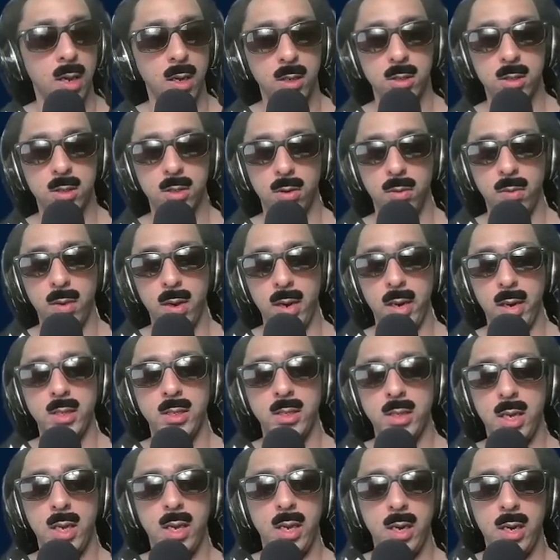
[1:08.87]
So when I
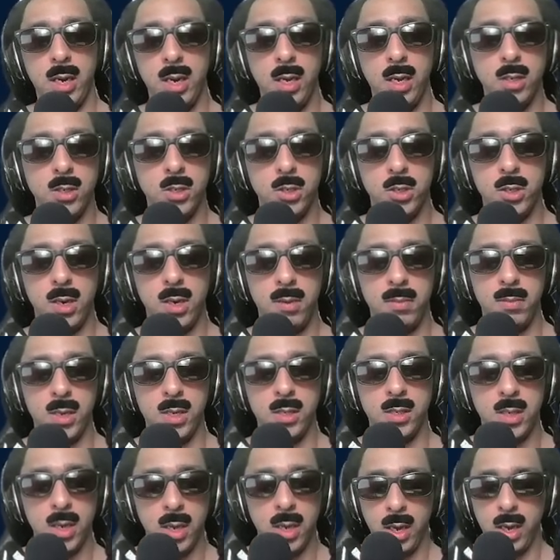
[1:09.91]
say an engine, it
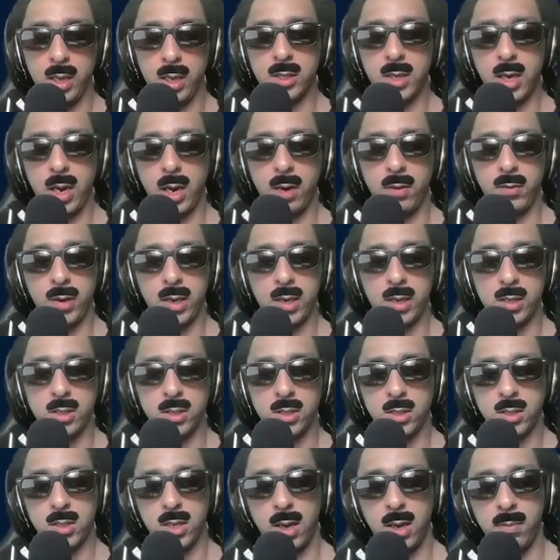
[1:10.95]
means it's kind of like a
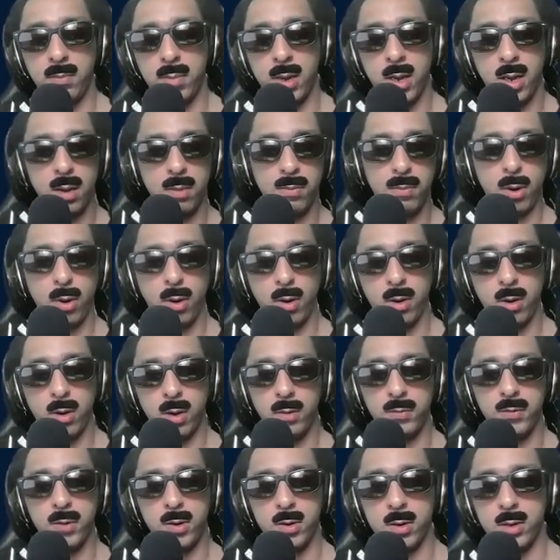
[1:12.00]
sub part
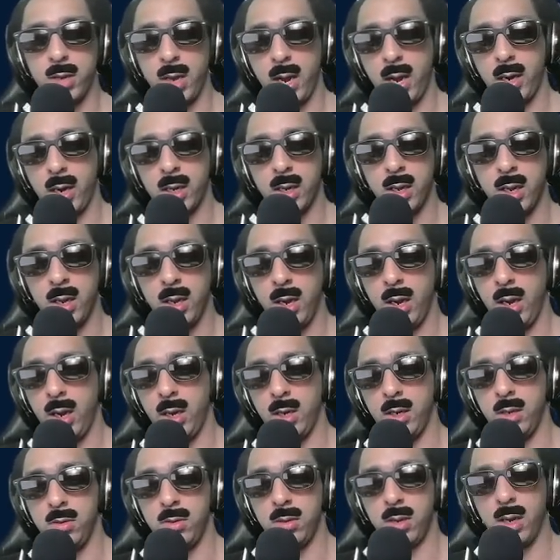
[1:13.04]
of your deck,
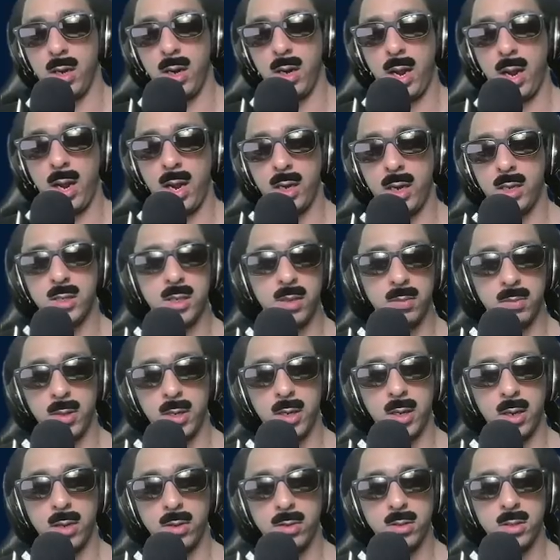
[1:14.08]
and you can add
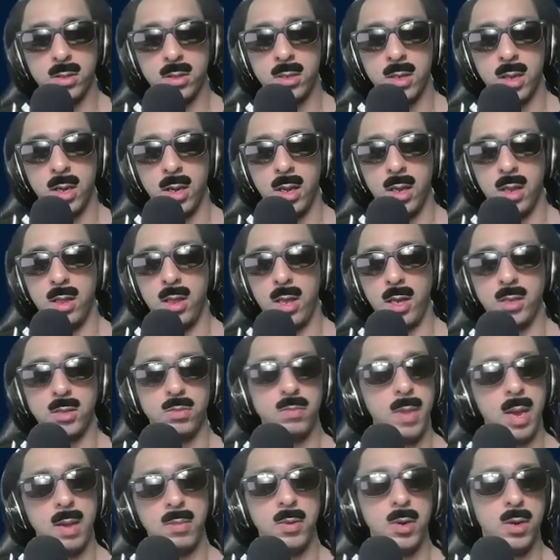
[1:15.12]
something else that's
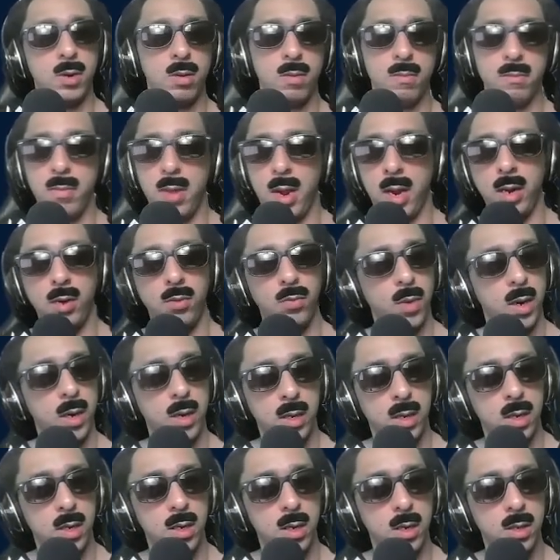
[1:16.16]
maybe your main
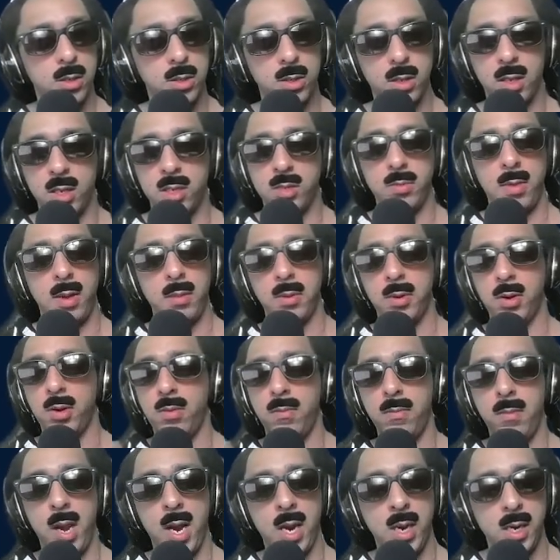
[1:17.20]
win condition, that's maybe your
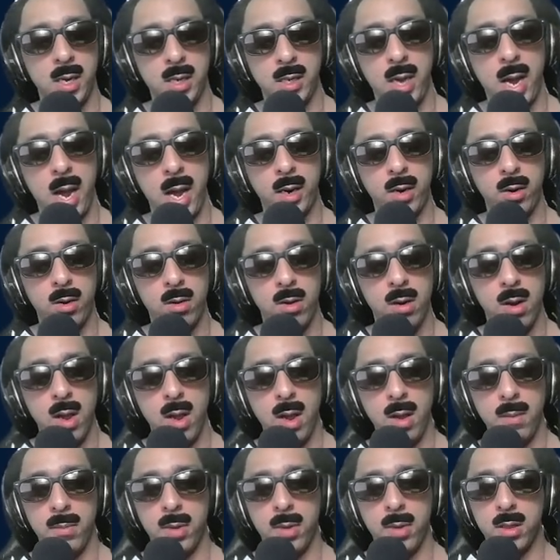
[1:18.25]
main attacker.
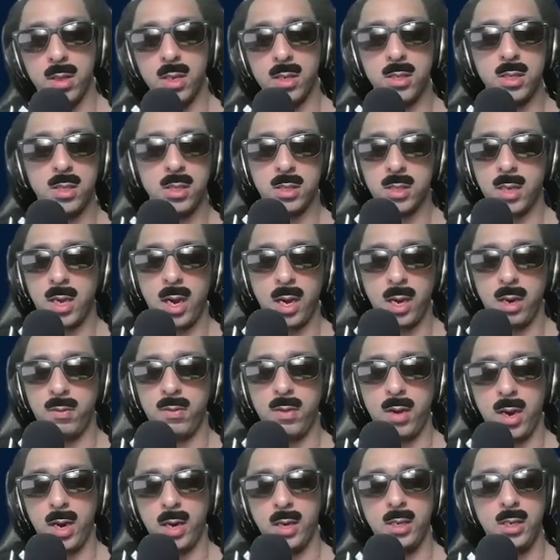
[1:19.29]
But this is kind of
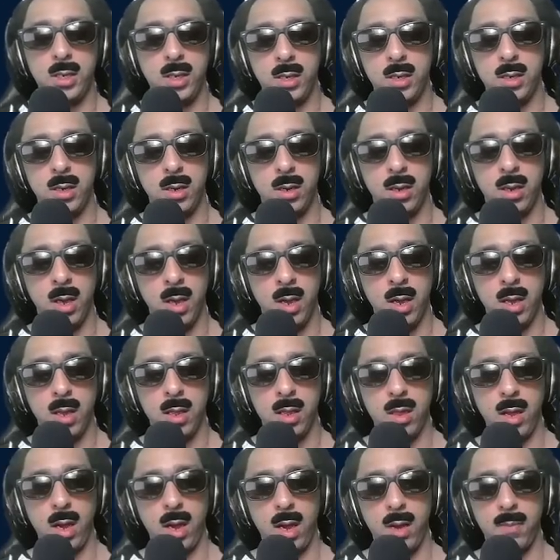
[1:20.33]
an idea
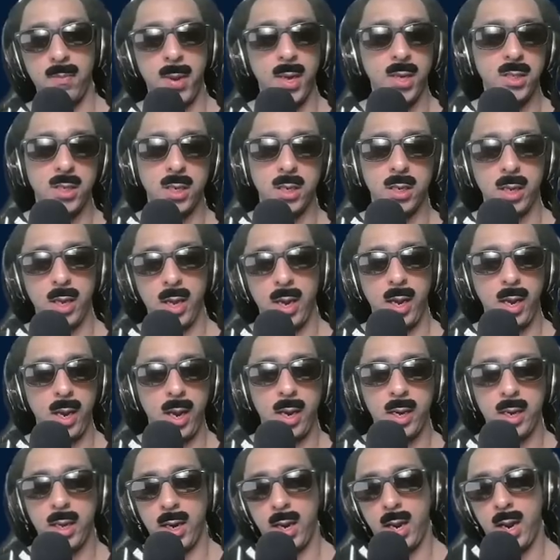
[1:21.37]
that basically, hey,
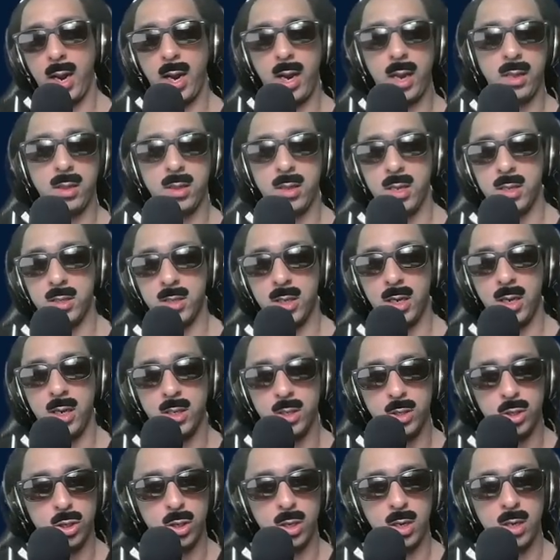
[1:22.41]
I can add this
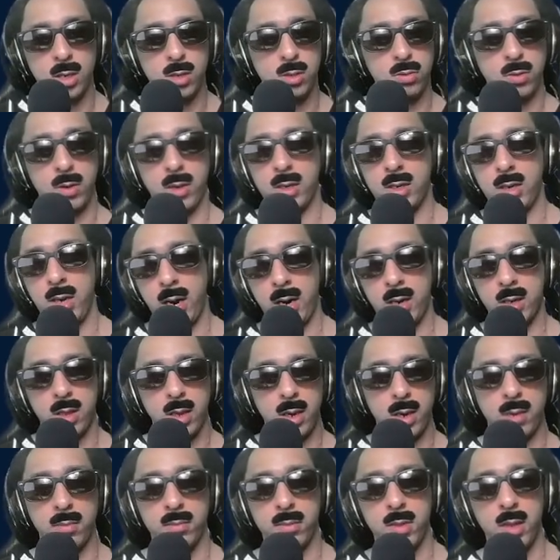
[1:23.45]
engine into a deck
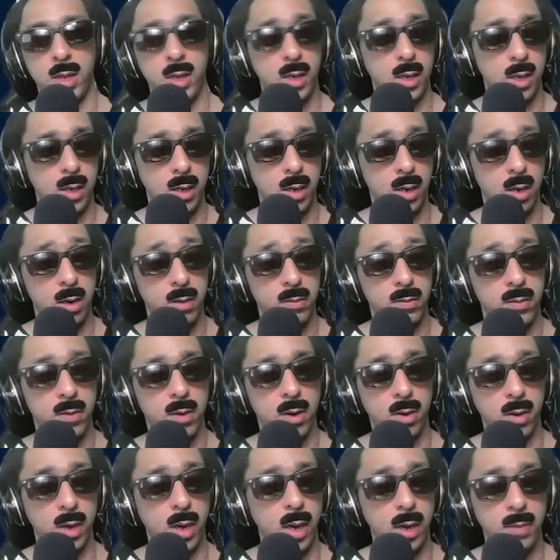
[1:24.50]
that I'm thinking of,
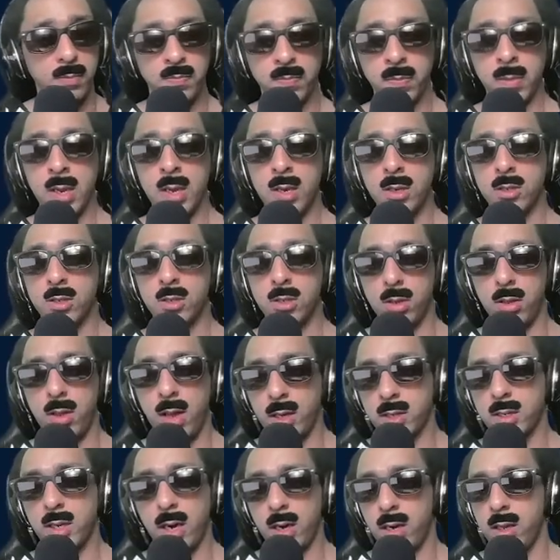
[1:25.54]
okay? So
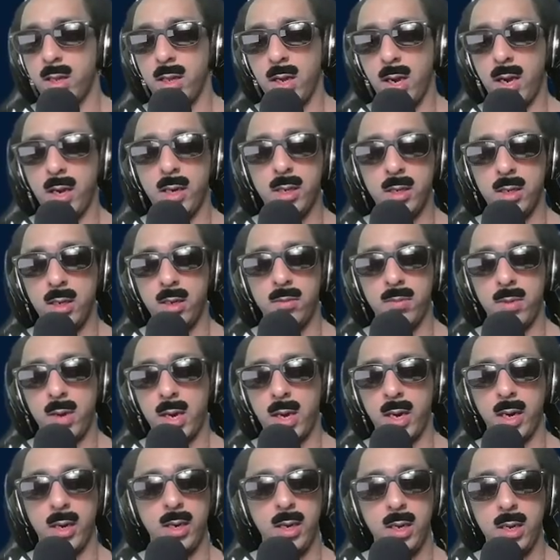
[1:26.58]
that's kind of the idea
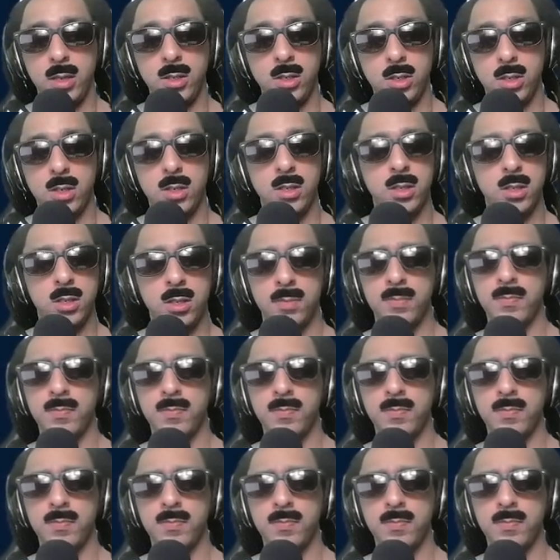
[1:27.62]
behind engines.